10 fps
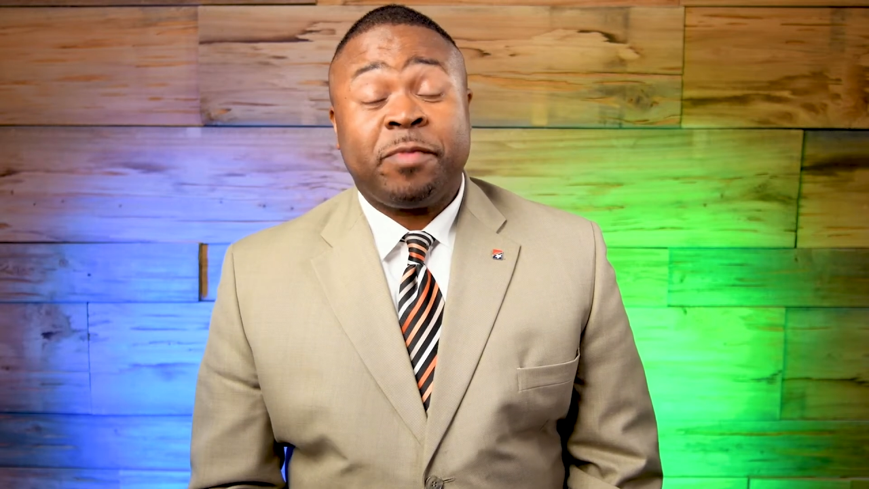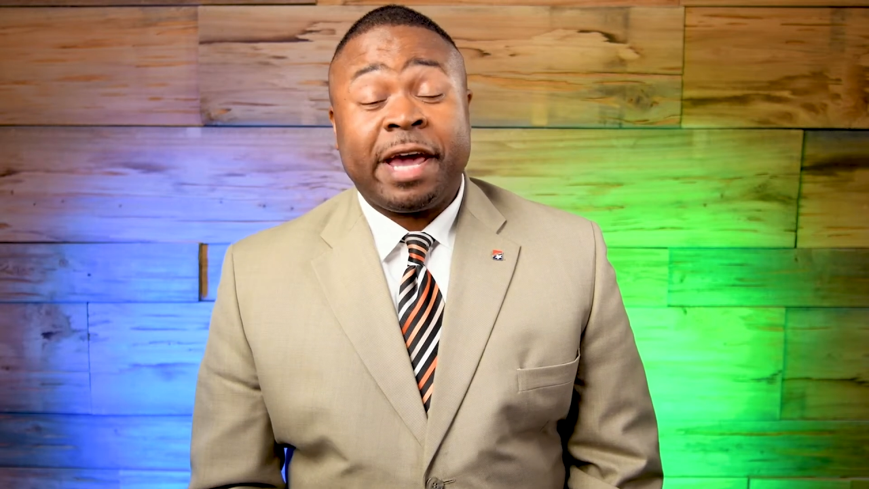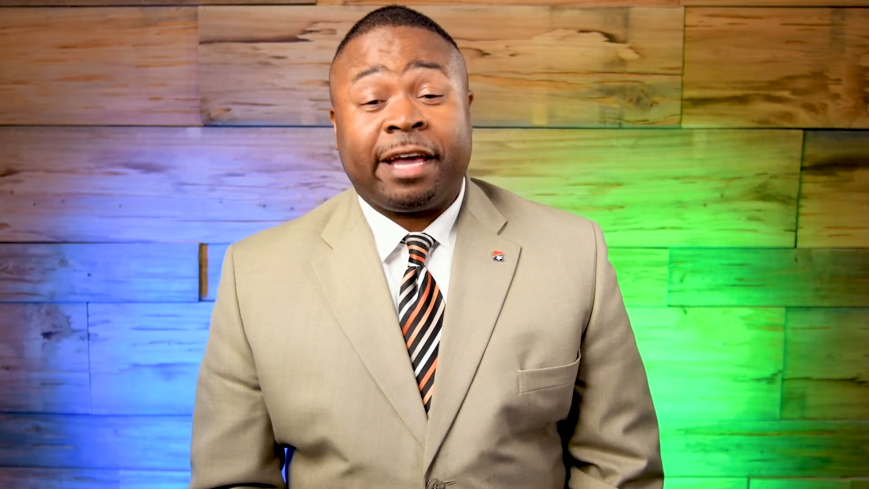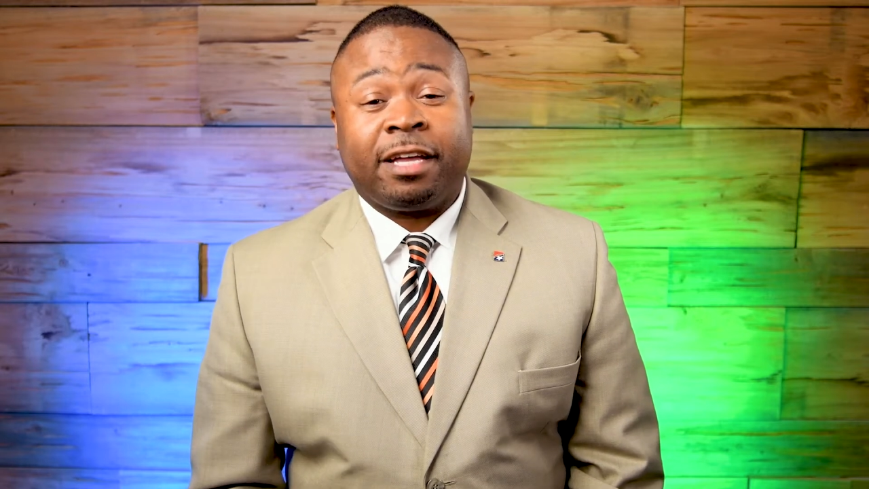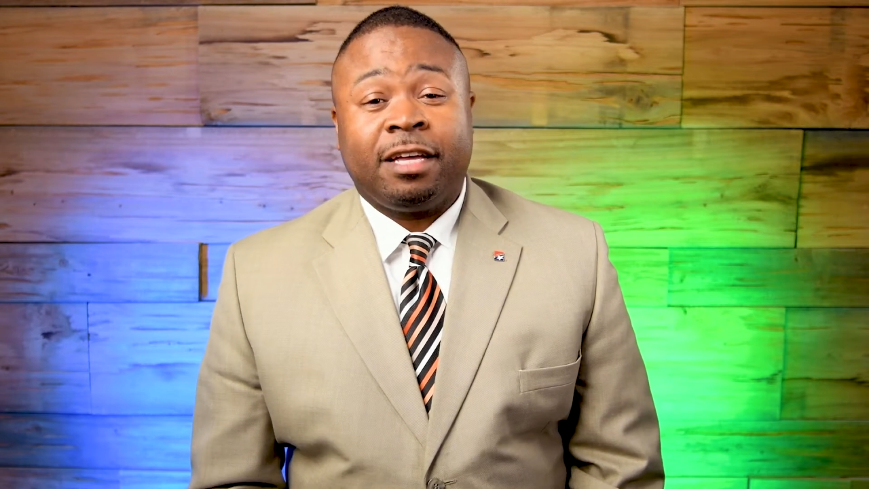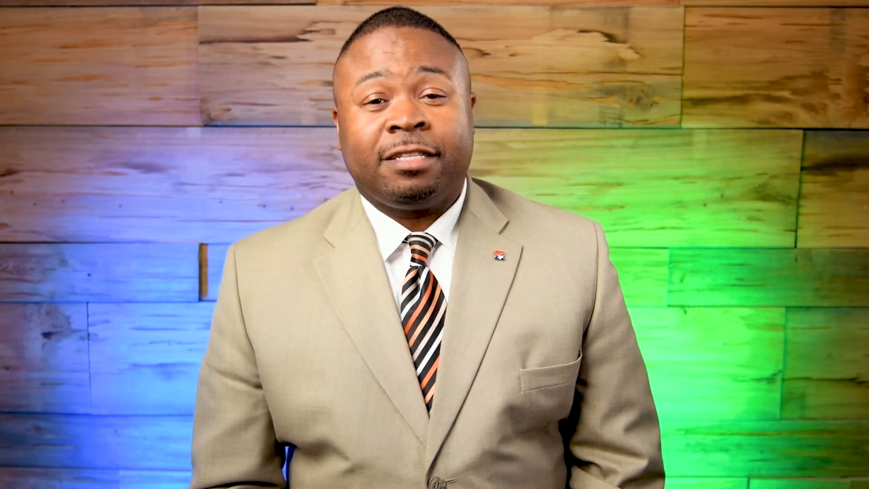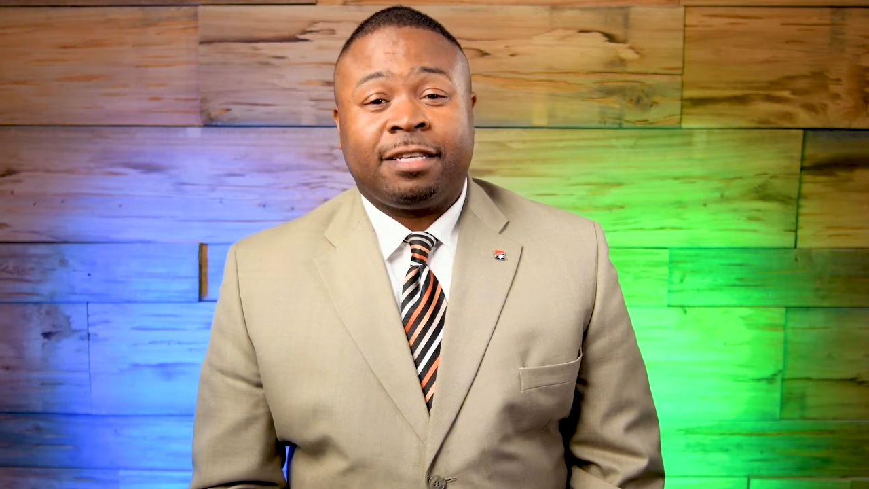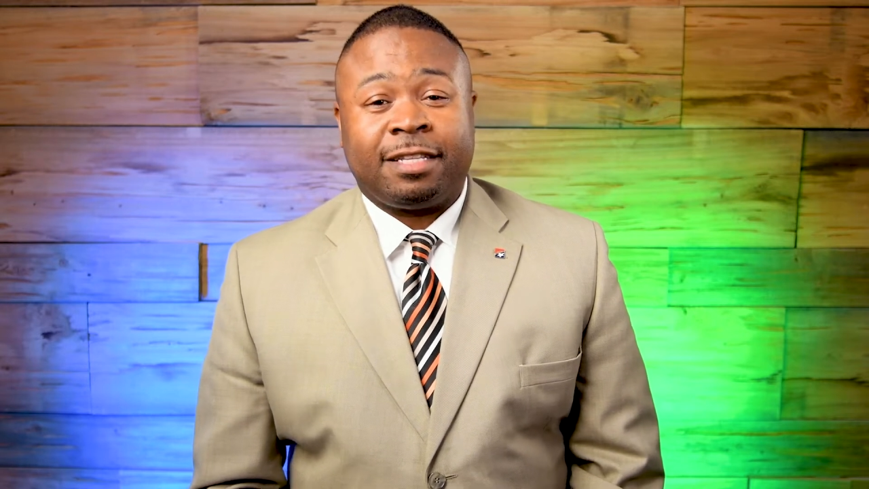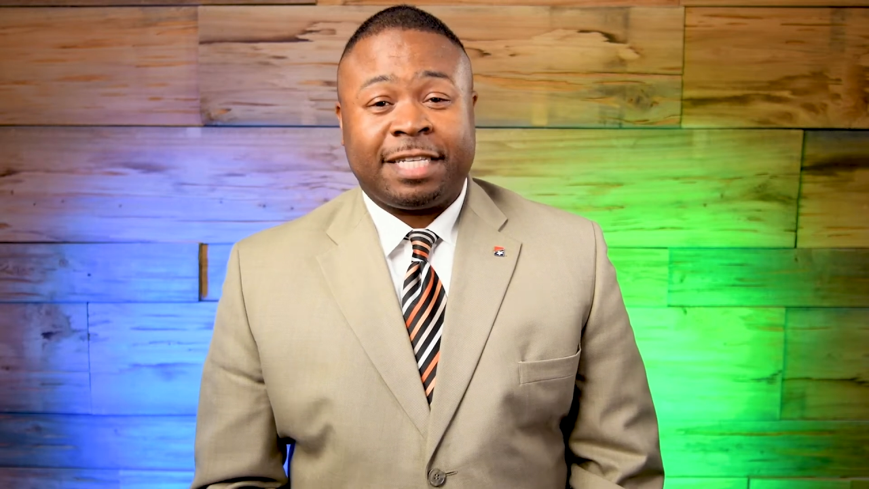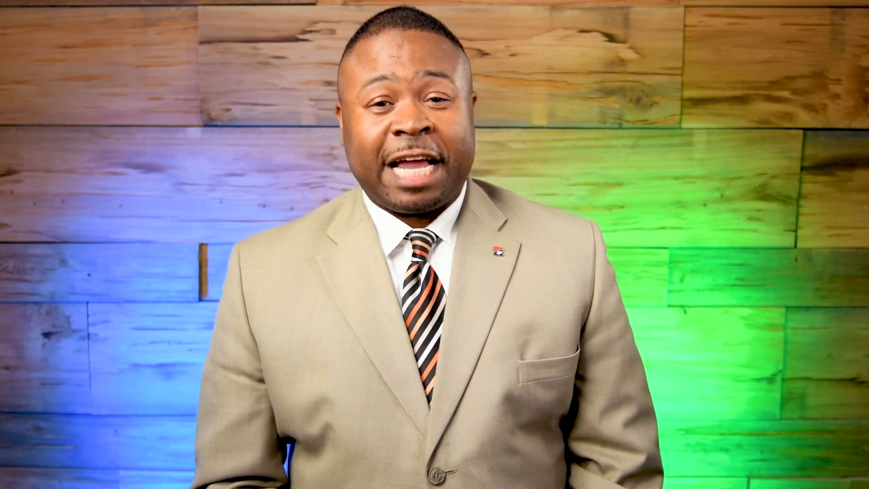back
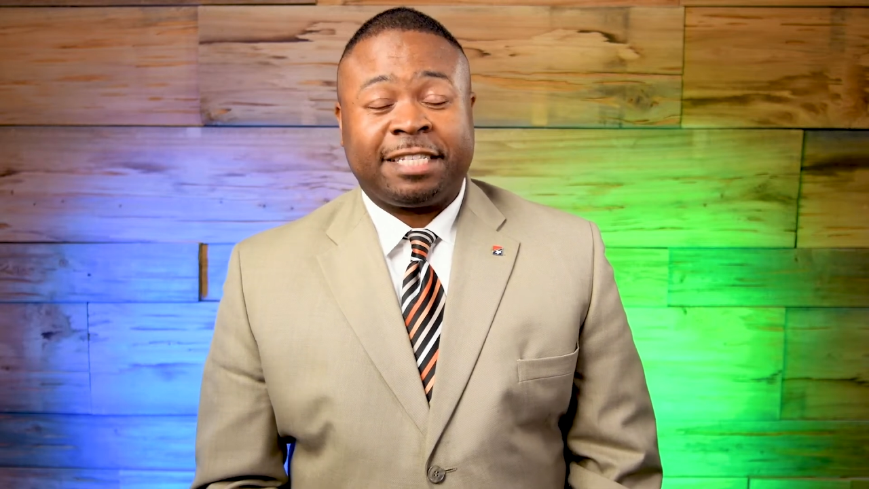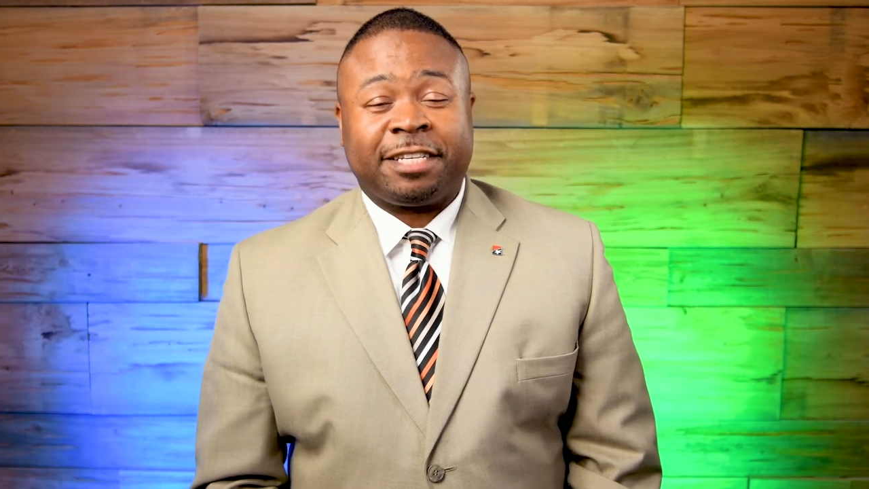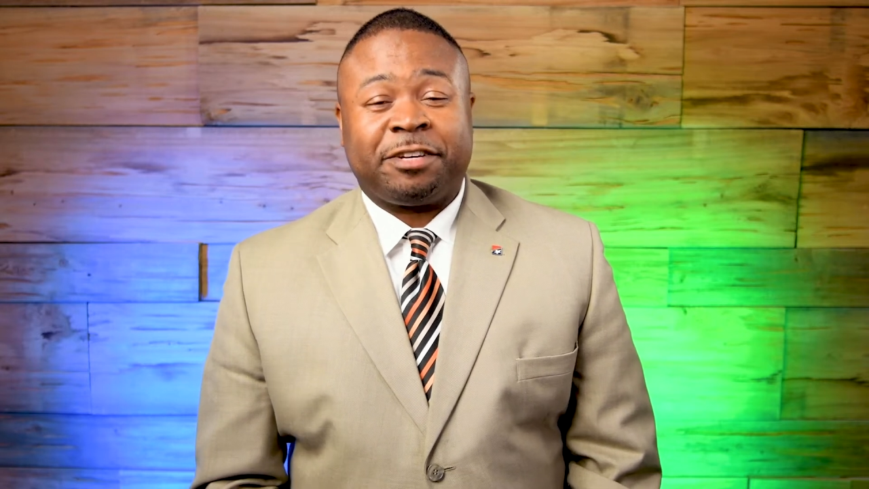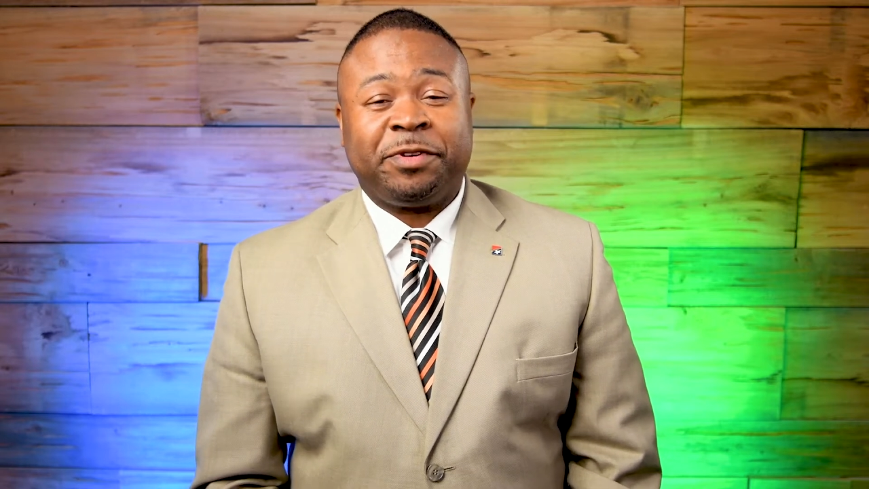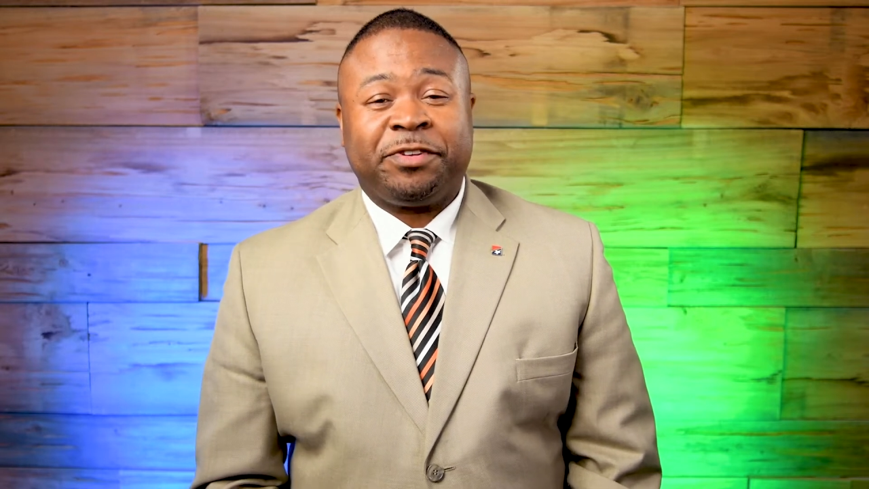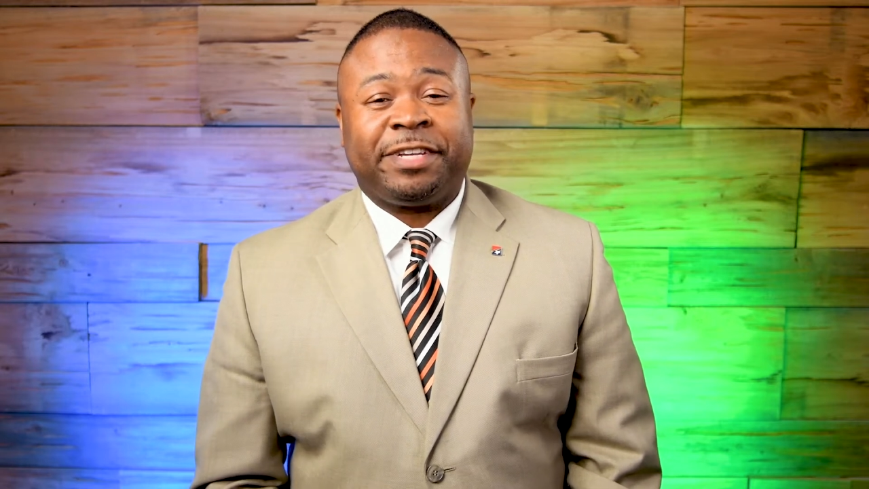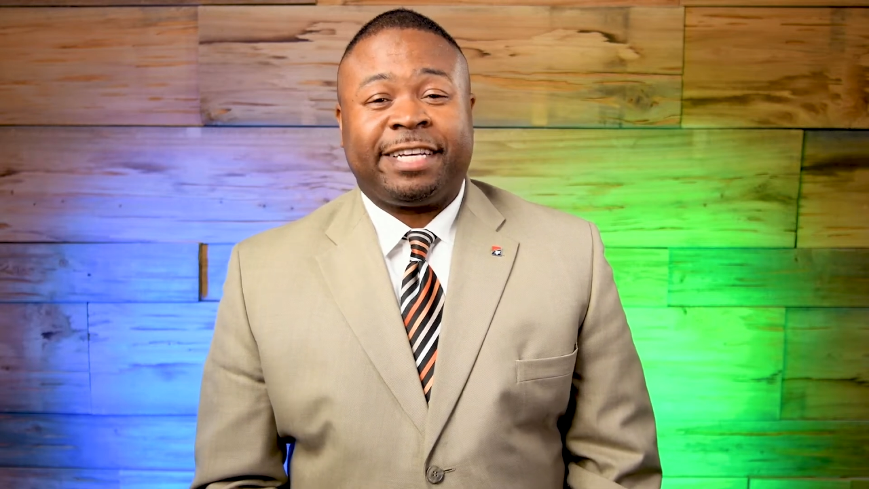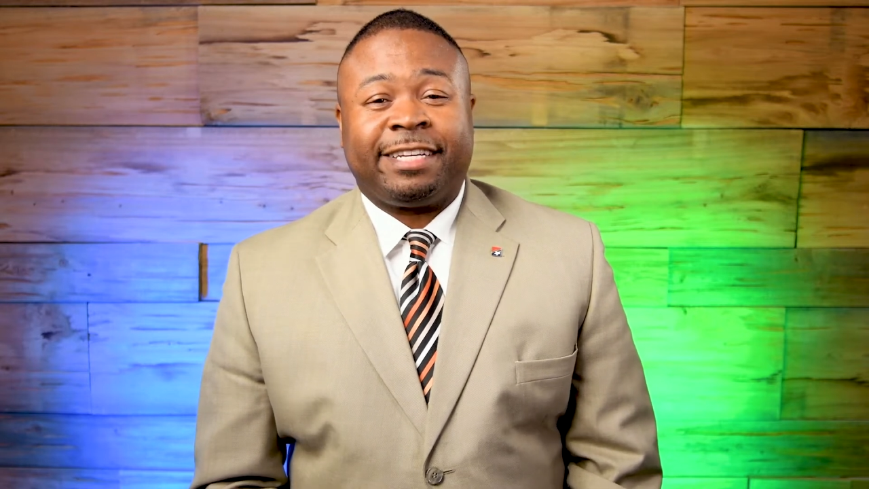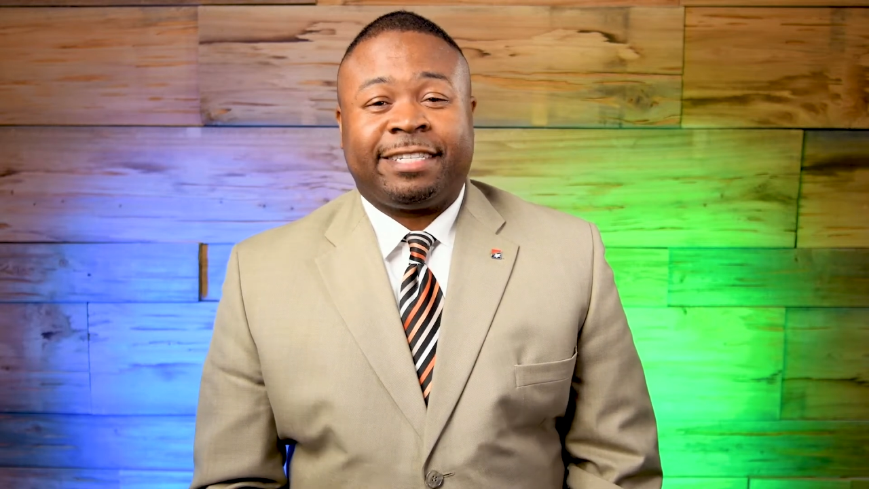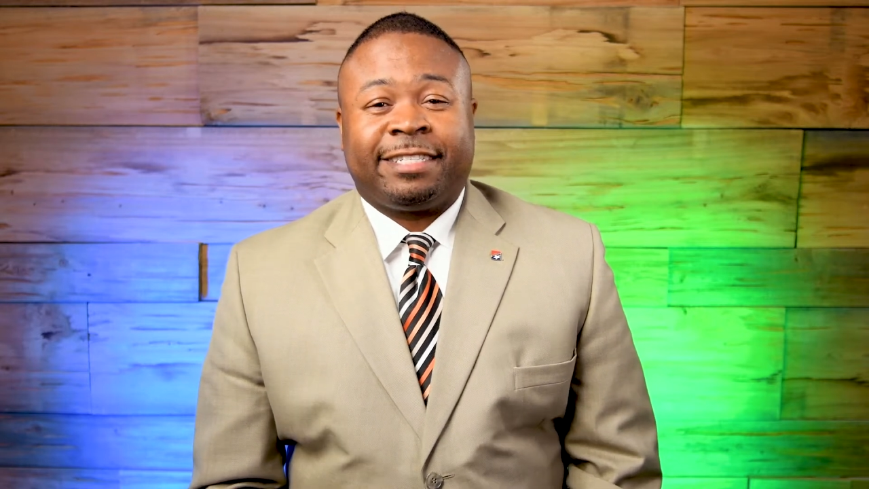to the Jackson community.